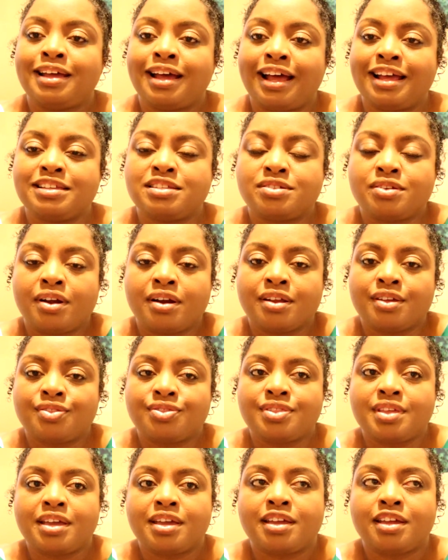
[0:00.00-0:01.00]
I
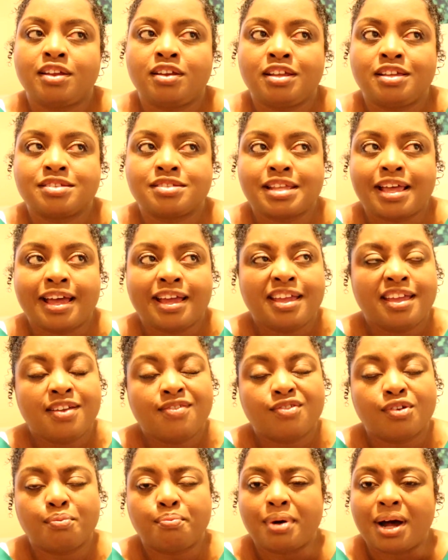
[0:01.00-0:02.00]
started thinking, is that
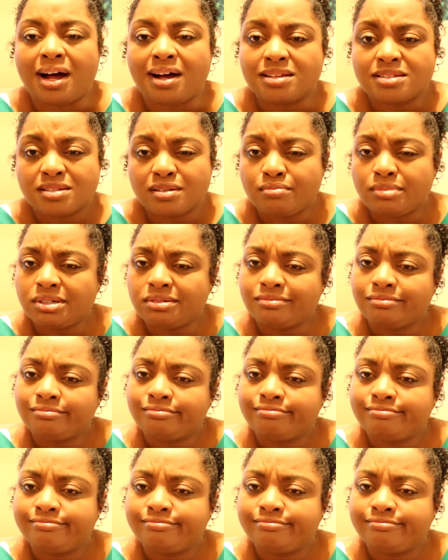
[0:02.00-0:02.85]
even possible?